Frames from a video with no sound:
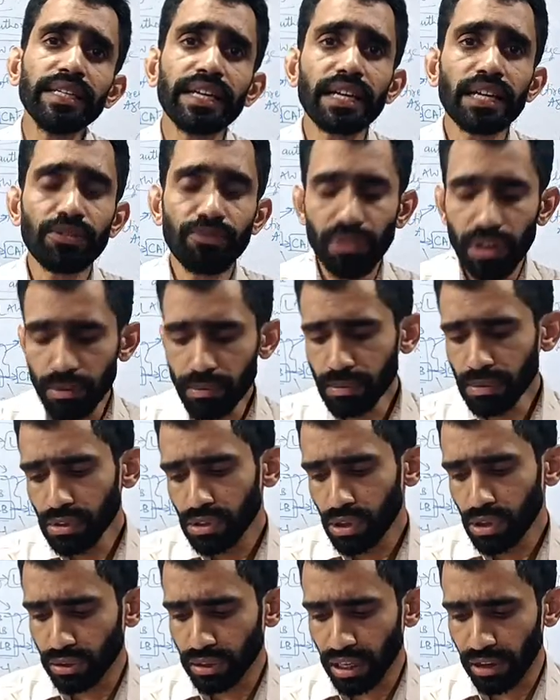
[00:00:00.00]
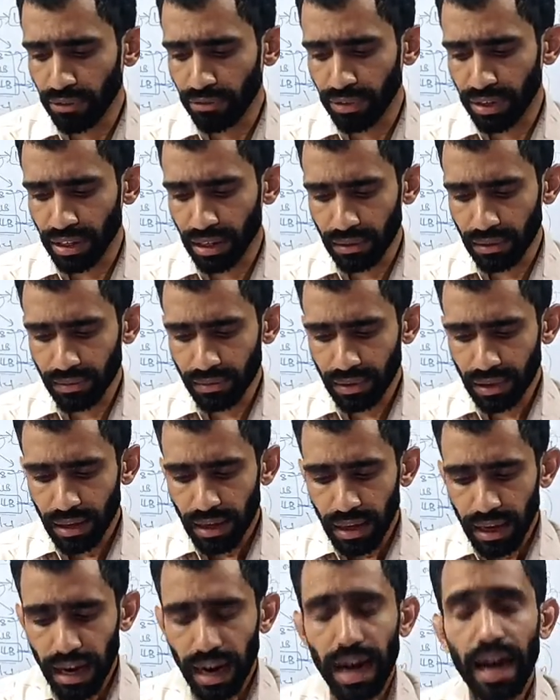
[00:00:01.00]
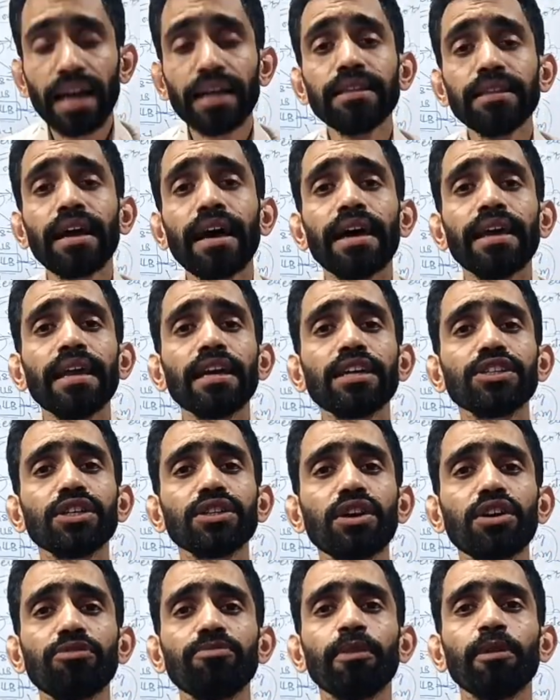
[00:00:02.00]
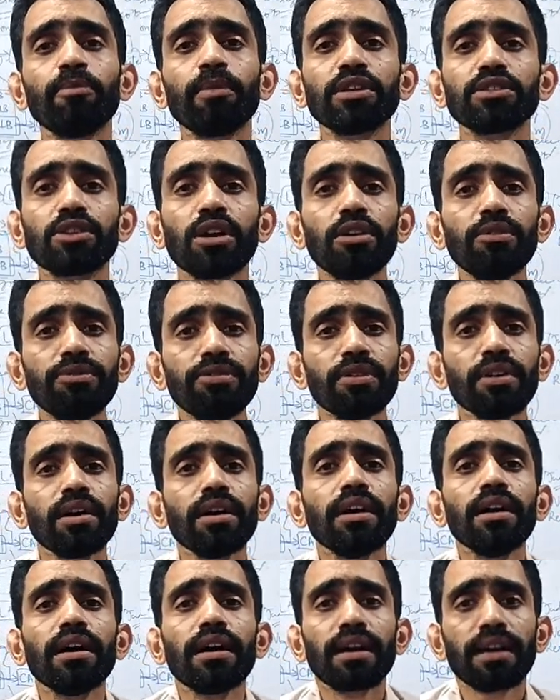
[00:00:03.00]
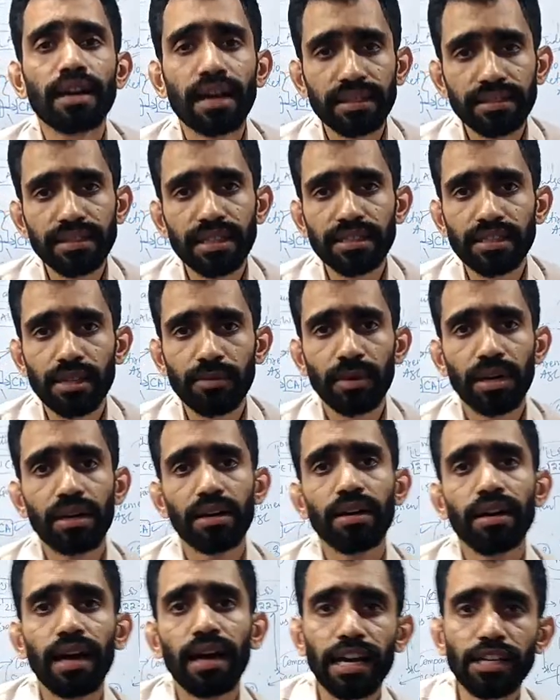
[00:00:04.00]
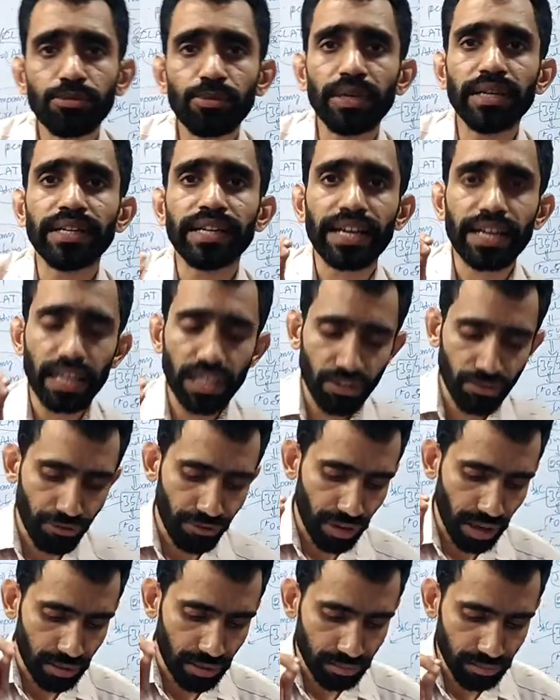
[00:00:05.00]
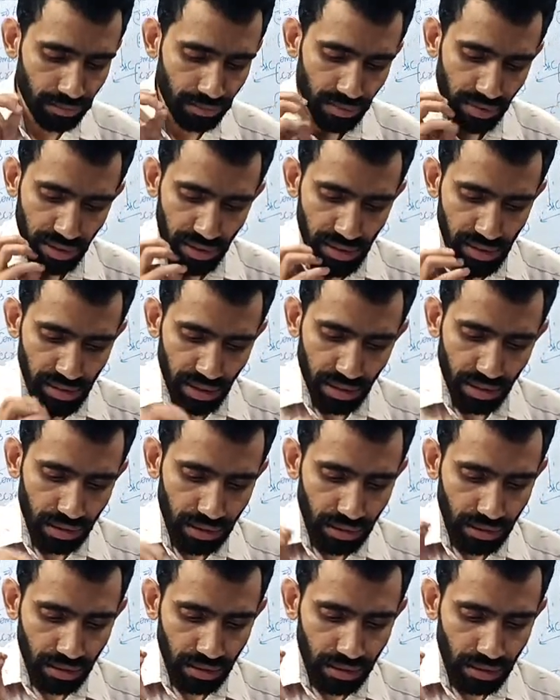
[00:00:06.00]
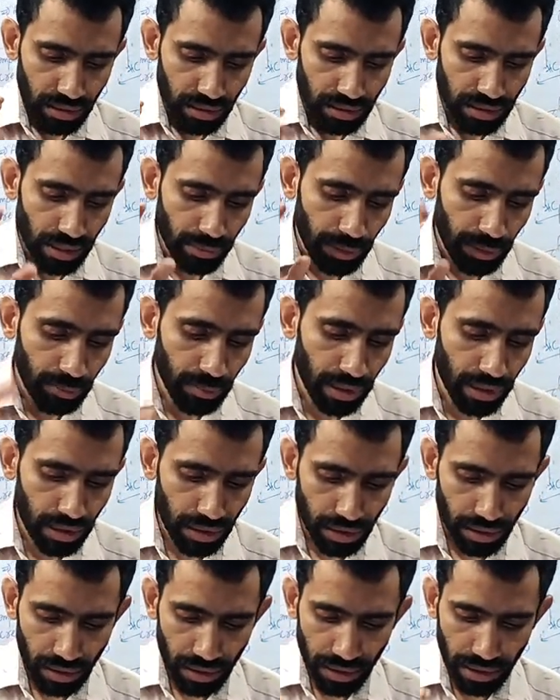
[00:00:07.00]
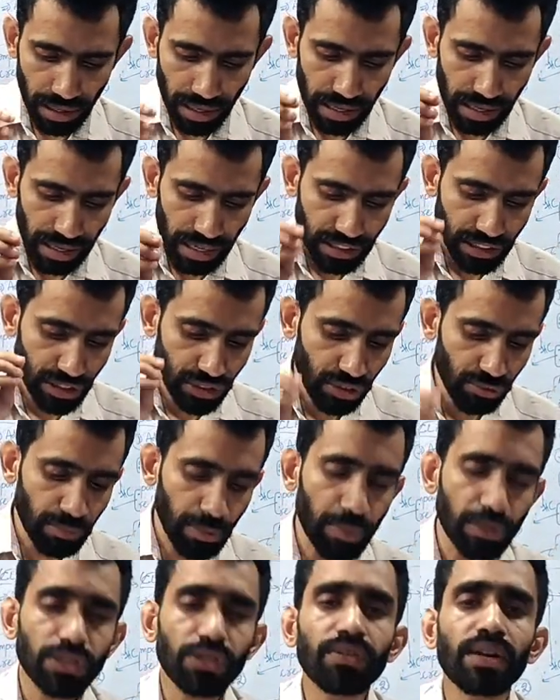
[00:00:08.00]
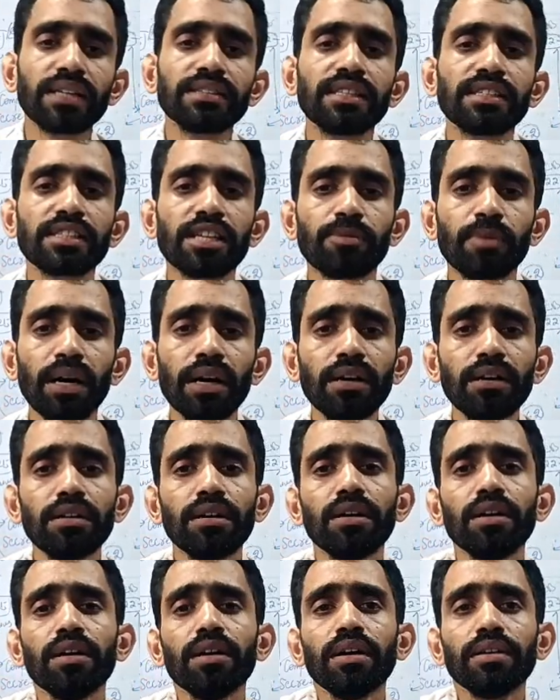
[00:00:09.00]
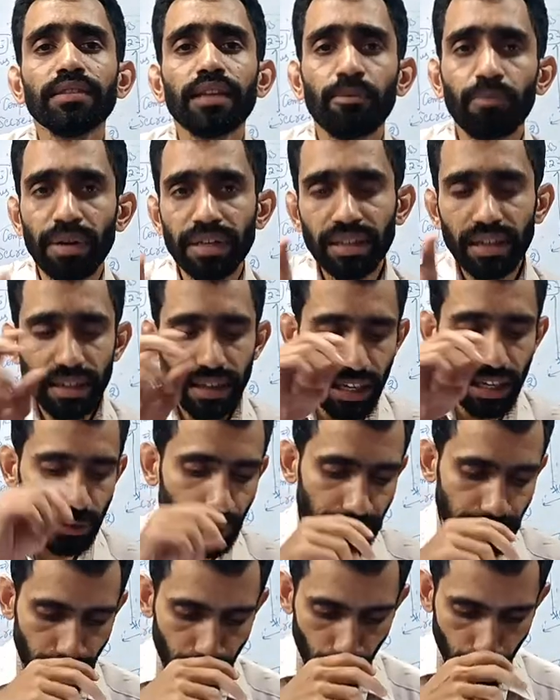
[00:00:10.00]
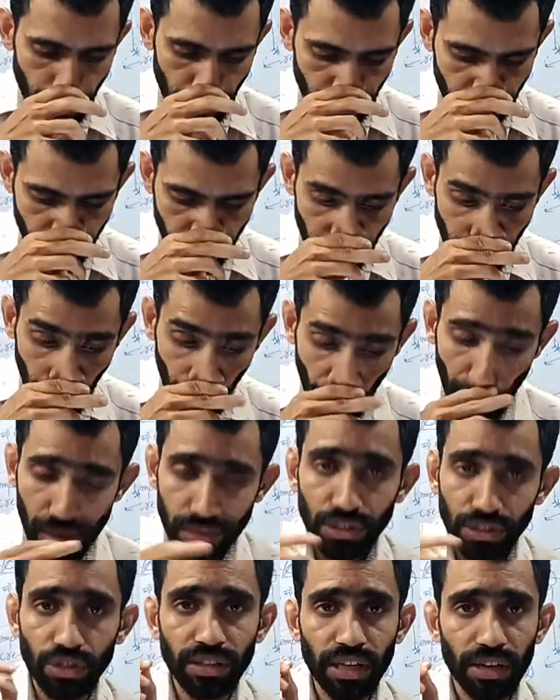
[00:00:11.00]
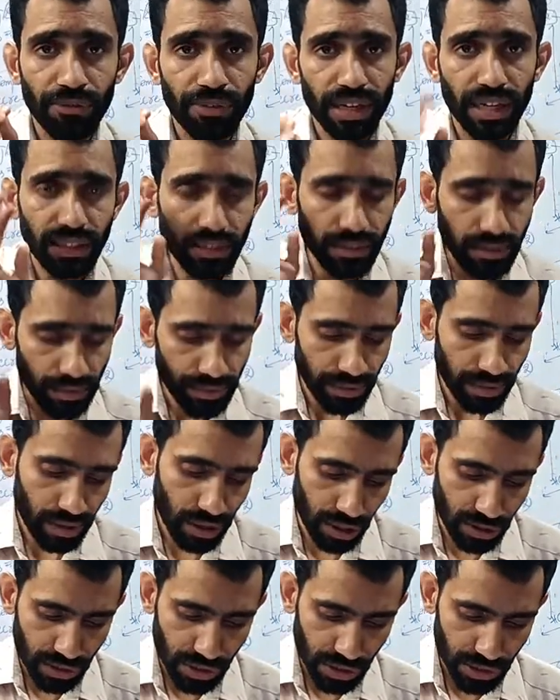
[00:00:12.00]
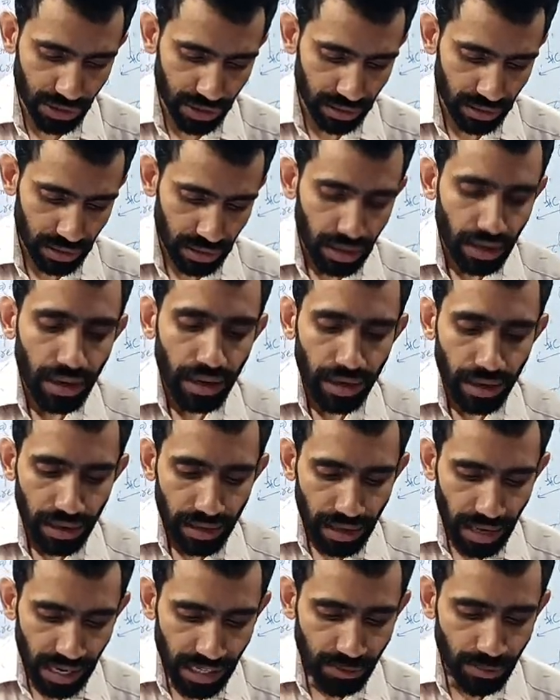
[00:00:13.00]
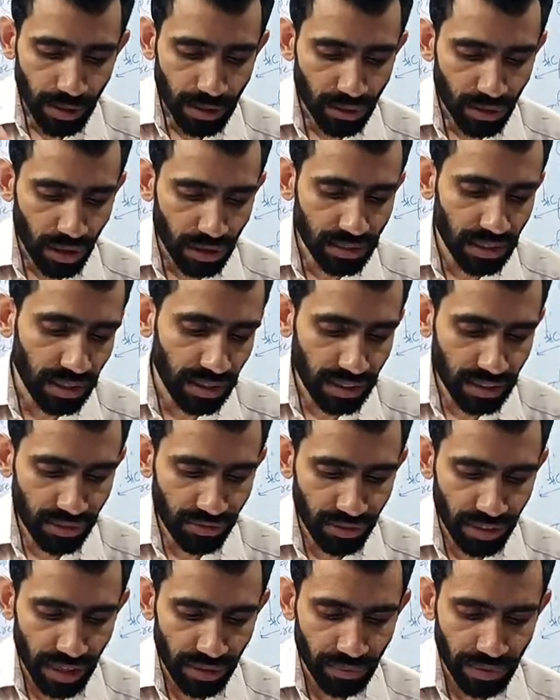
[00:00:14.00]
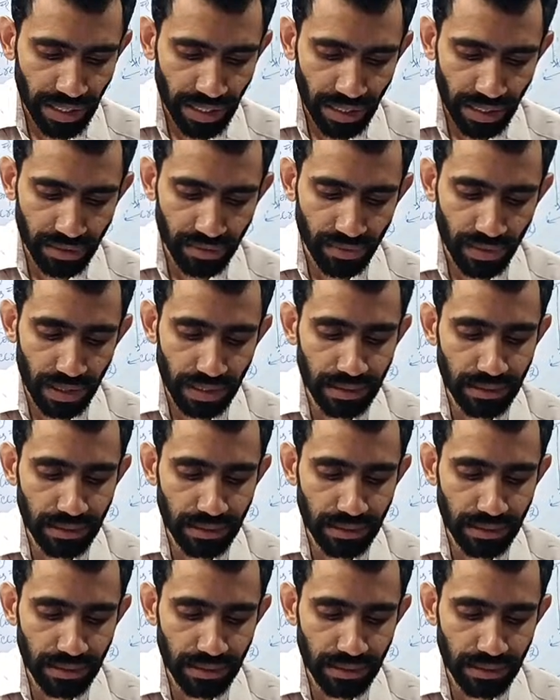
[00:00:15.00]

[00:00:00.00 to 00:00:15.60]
taken from South Africa? And the election of members of Rajya Sabha has been taken from the election of members of Rajya Sabha. The method has been adopted from South African Constitution. Last but not the least, we have taken